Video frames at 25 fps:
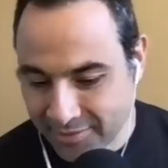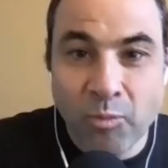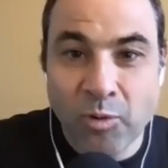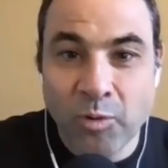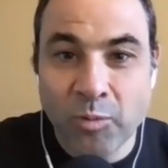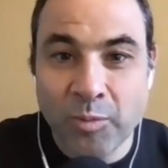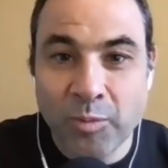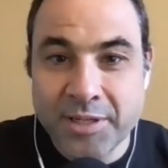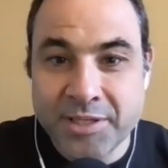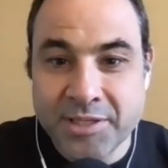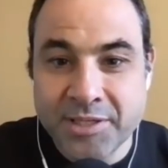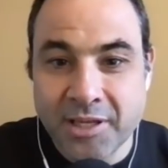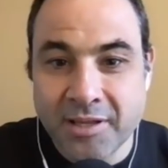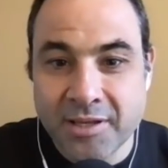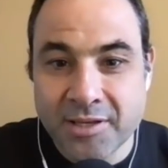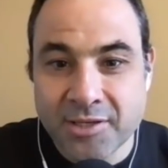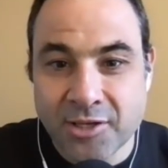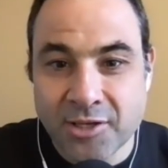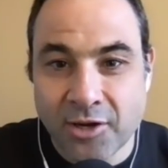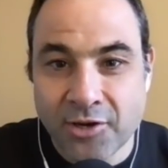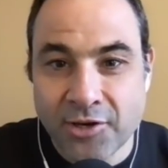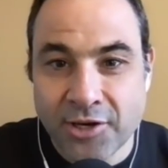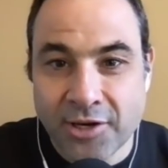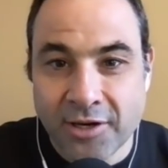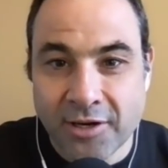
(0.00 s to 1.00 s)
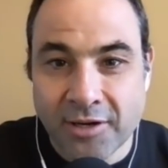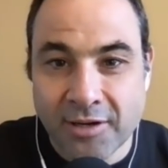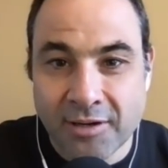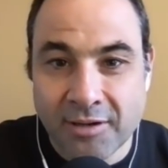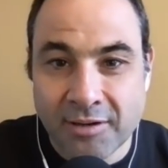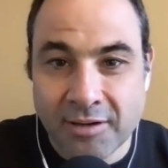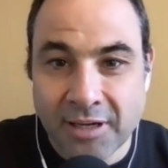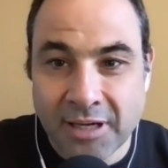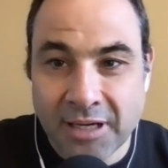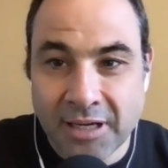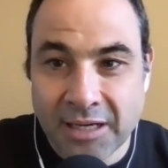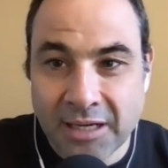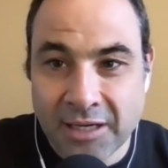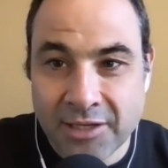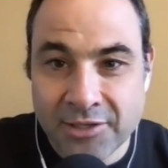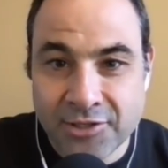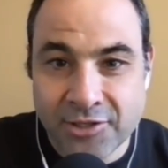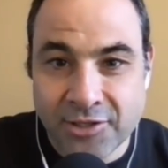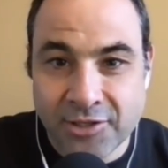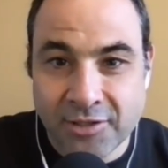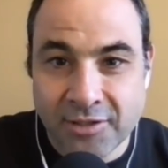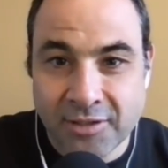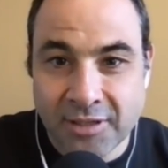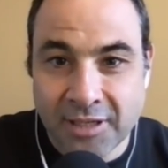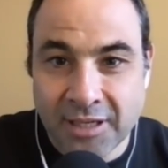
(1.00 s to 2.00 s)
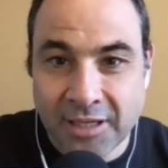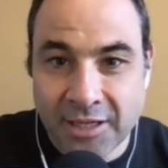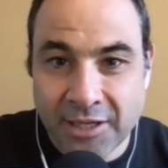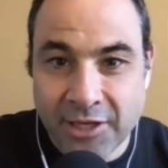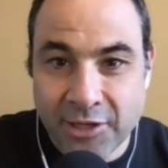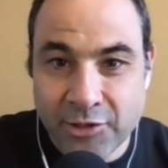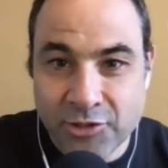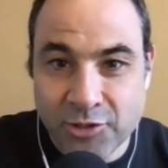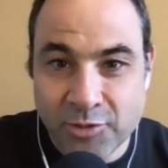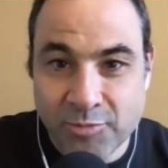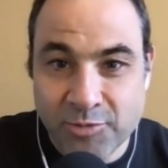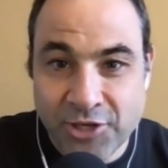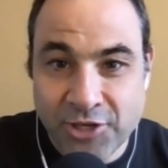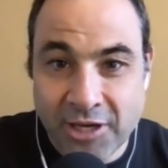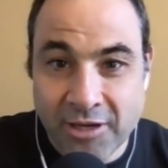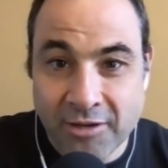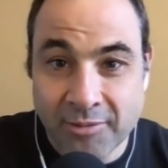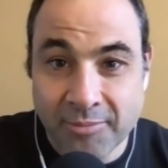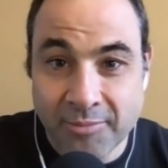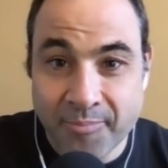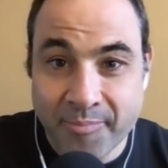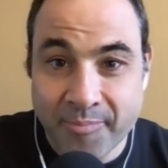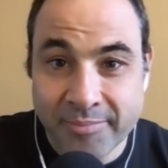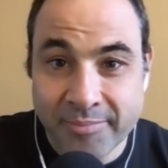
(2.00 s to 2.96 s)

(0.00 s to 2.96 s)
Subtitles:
will we see this on your Hunter YouTube channel?